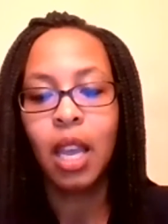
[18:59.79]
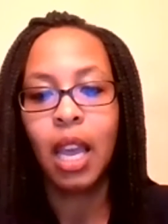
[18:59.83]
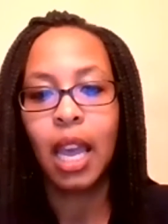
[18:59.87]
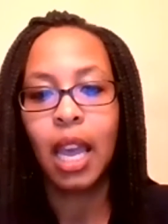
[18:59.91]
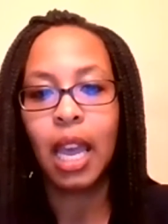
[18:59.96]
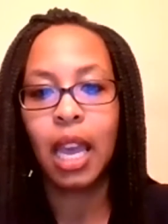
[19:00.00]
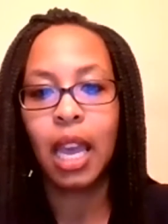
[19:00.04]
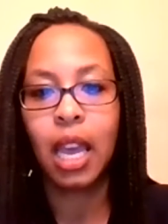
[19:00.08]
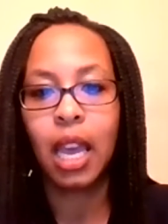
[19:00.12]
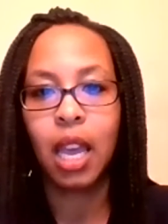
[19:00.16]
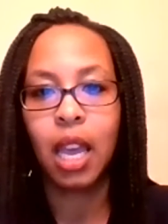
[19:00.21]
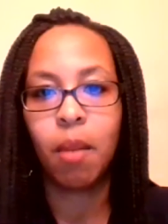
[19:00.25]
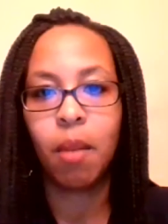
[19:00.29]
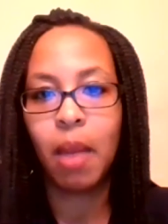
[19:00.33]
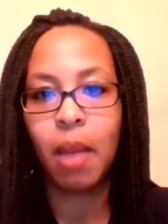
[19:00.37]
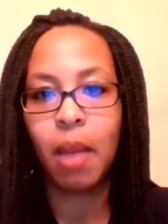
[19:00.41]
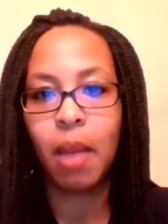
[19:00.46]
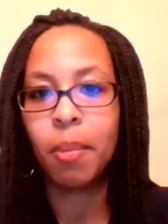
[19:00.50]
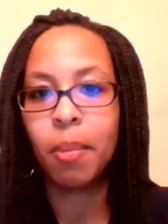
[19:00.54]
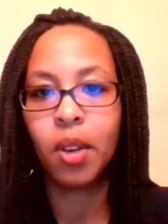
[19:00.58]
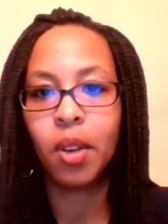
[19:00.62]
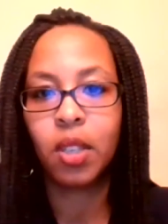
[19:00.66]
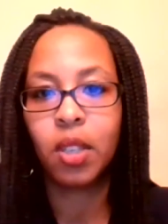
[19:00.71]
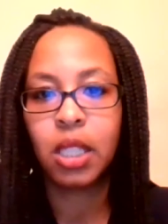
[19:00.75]
And
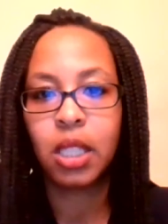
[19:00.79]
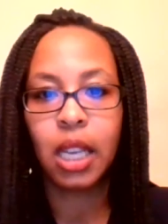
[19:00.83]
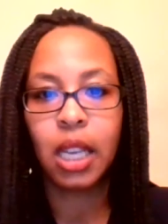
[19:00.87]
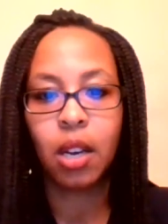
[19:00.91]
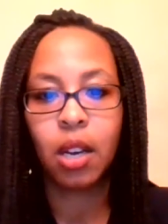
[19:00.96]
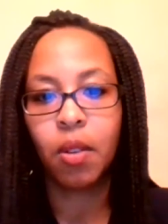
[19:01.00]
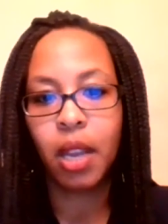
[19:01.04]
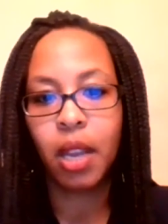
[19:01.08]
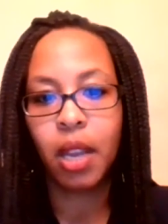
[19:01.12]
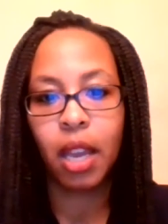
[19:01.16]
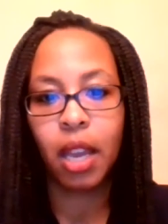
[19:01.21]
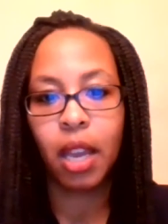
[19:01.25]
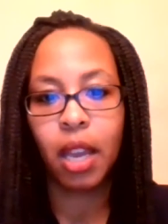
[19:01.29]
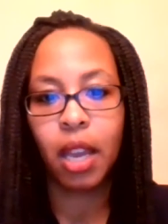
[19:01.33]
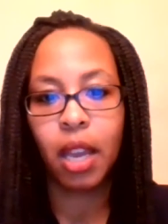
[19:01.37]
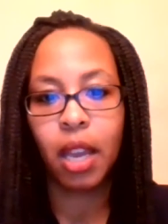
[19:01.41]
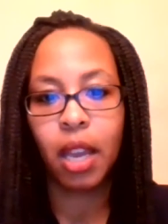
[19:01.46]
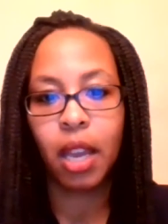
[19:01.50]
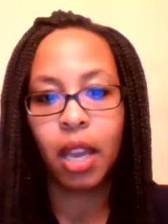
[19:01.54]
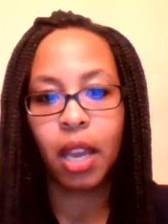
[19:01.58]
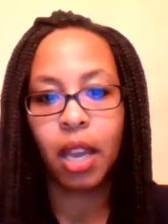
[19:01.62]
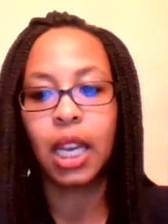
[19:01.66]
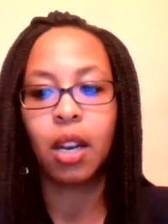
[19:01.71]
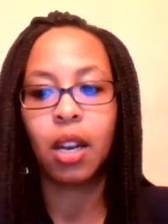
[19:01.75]
maybe you're saying, okay,
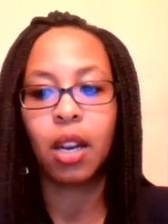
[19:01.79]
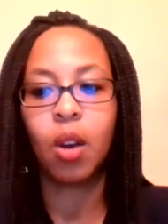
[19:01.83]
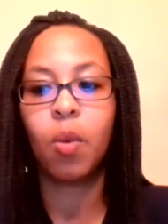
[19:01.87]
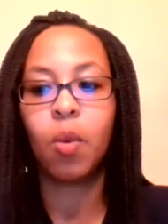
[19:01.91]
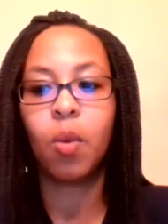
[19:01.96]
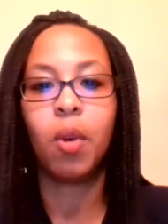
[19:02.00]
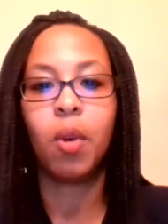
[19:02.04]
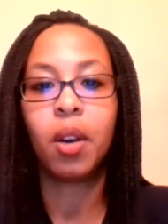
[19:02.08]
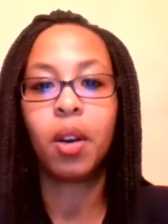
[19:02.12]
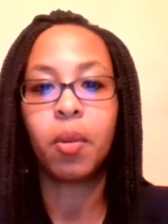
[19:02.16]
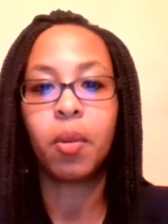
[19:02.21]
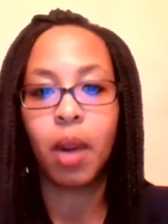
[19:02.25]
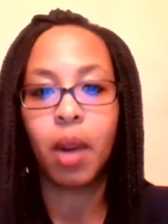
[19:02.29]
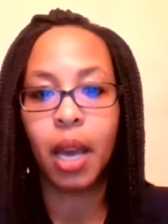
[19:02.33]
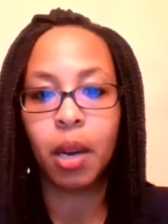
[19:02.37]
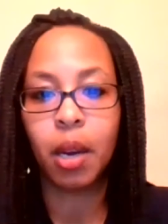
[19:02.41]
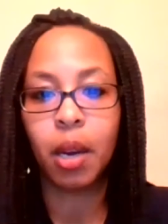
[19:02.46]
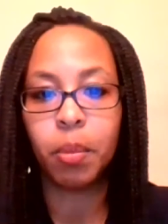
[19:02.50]
Felicia, I don't want to write